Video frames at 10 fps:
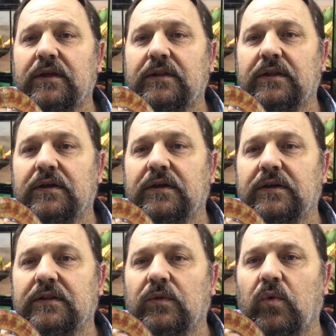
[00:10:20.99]

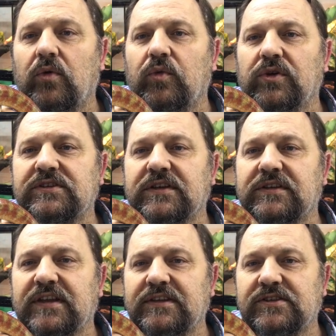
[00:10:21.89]
The warm water
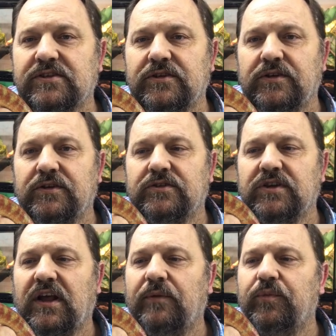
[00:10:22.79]
tends to
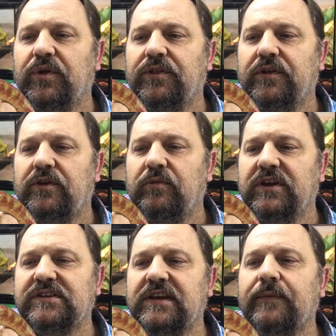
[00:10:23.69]
help with the
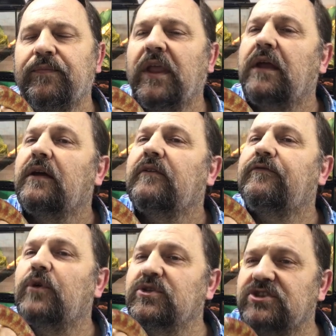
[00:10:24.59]
humidity.
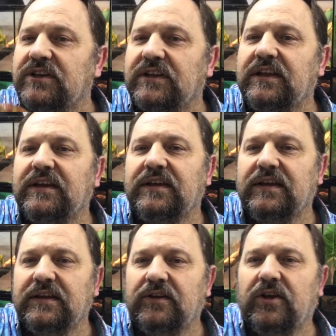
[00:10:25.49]
Fortunately,
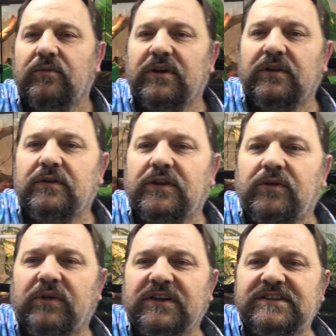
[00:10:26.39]
in Durban,
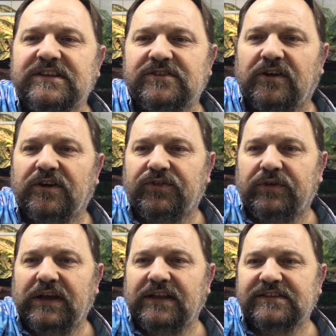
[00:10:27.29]
humidity is not
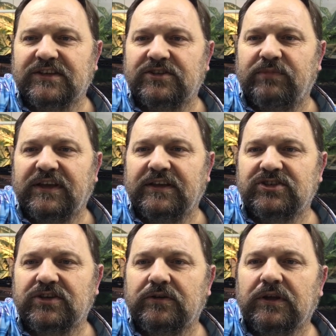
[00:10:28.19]
really such a big
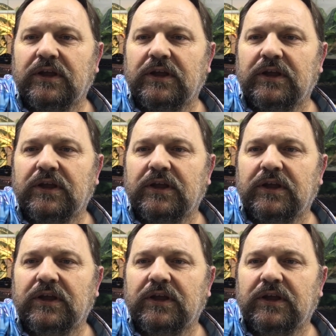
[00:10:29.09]
issue.